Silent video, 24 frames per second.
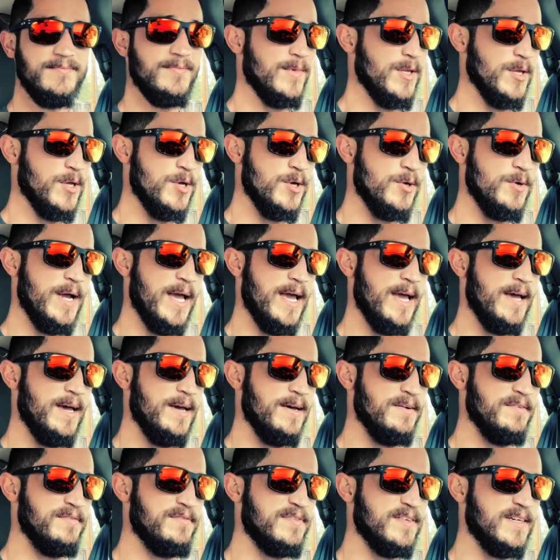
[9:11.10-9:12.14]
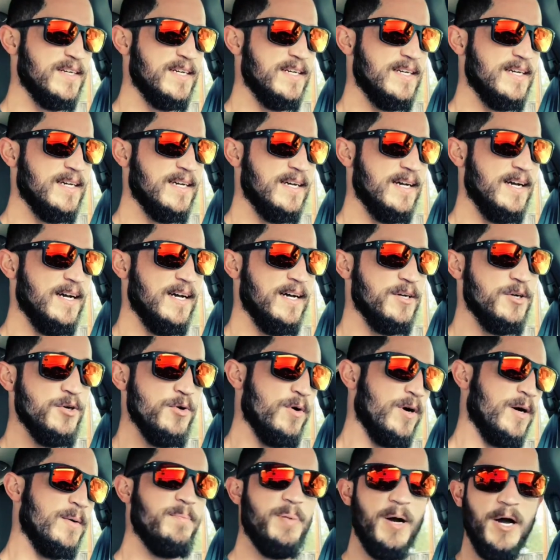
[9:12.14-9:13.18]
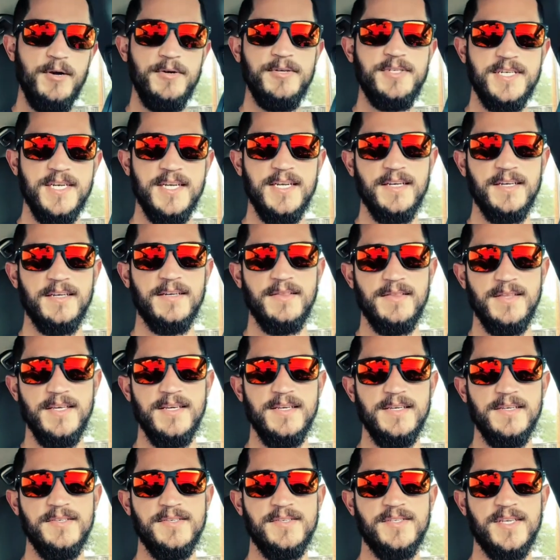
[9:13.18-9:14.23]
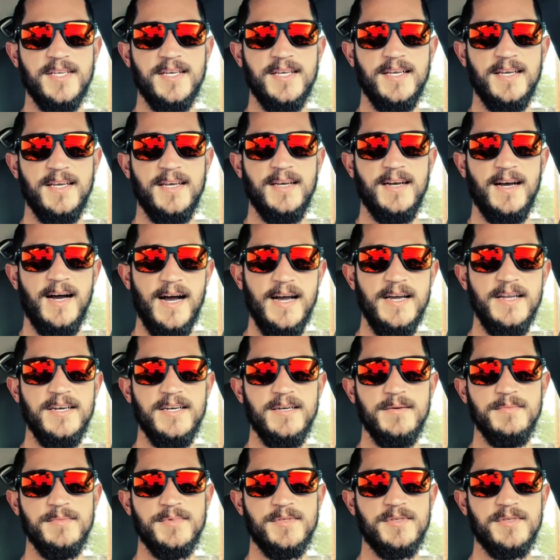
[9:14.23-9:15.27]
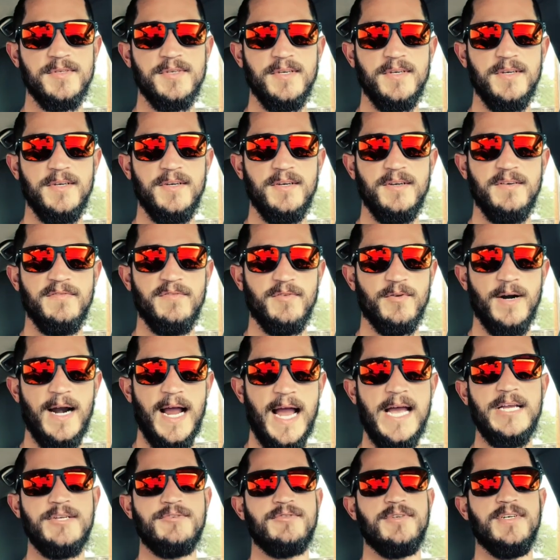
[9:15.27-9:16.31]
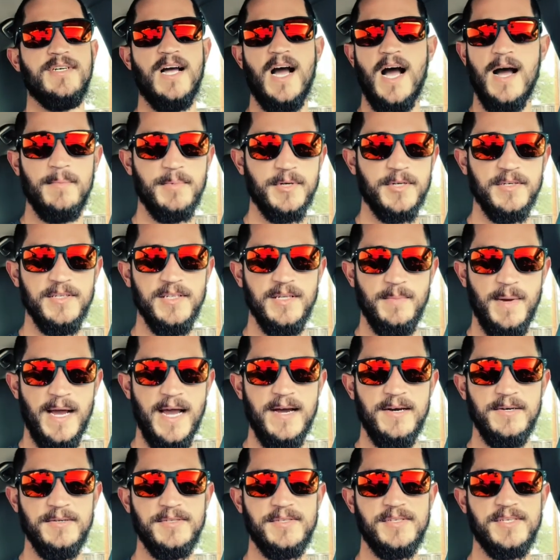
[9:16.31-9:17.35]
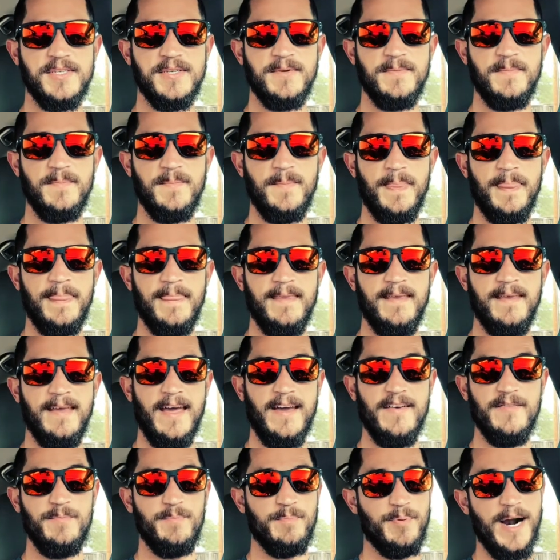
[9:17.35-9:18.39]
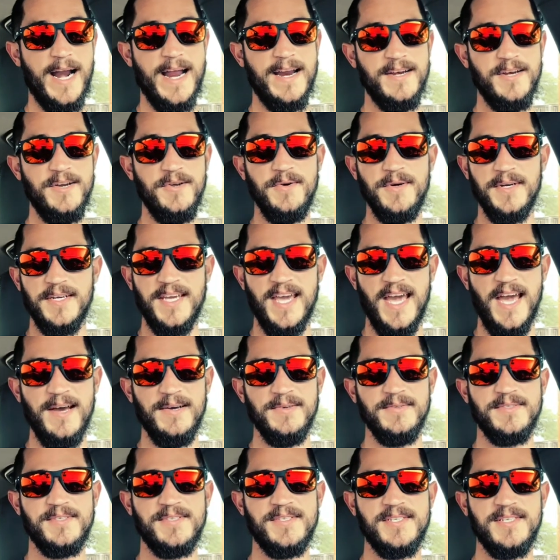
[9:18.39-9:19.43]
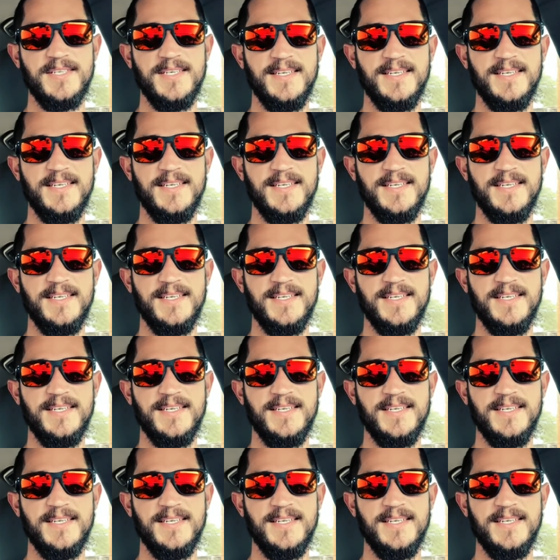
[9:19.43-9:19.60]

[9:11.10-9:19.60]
who are posting these items for astronomical amounts have brand new accounts.